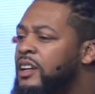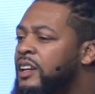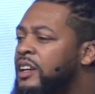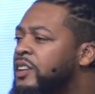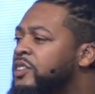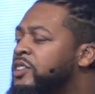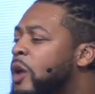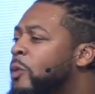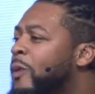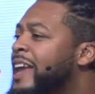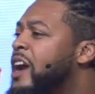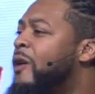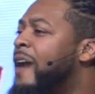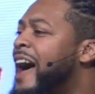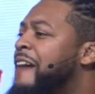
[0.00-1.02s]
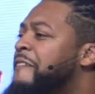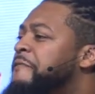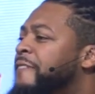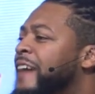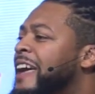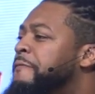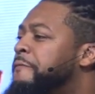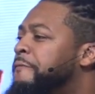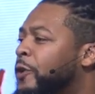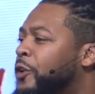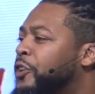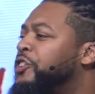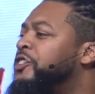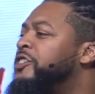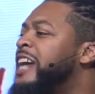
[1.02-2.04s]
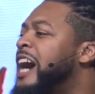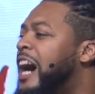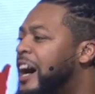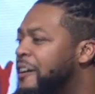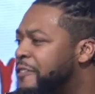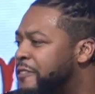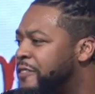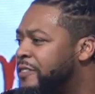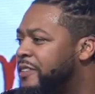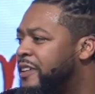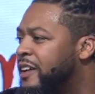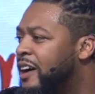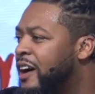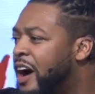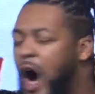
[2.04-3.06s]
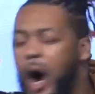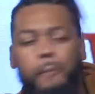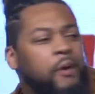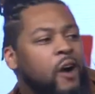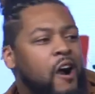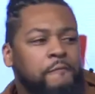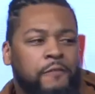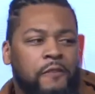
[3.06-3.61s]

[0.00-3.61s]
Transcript: So we don't have faith for stuff apart from